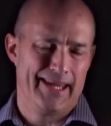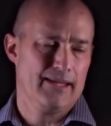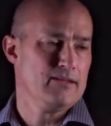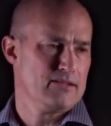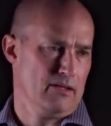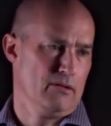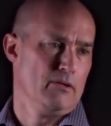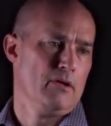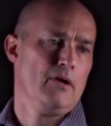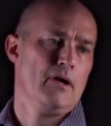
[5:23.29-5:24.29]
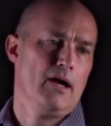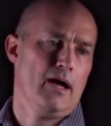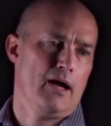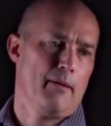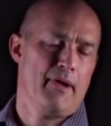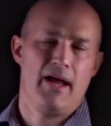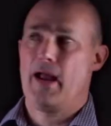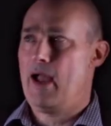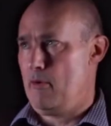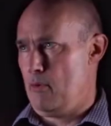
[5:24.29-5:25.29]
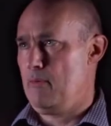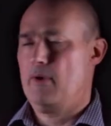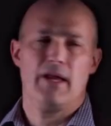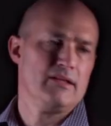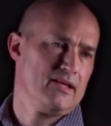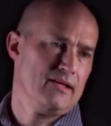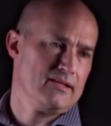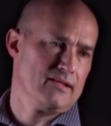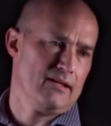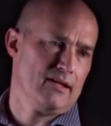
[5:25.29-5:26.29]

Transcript: into our intended state